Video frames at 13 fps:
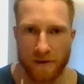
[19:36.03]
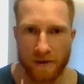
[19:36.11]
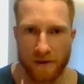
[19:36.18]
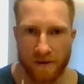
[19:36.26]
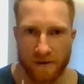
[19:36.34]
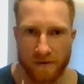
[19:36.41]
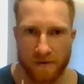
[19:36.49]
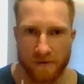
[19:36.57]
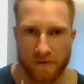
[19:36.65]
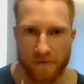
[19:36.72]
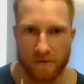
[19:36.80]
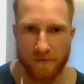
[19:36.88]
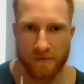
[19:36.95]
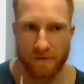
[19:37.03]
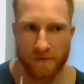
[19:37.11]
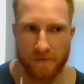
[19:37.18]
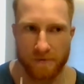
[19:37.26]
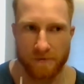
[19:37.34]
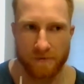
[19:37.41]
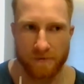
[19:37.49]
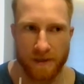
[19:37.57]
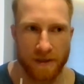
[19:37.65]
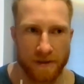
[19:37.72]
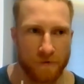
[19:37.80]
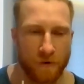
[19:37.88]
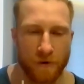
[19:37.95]
and
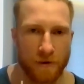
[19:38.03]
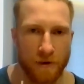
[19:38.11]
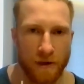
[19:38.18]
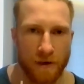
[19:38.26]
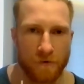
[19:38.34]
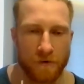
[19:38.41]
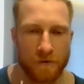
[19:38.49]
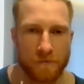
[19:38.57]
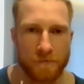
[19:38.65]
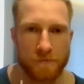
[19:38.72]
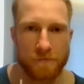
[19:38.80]
takes very little effort.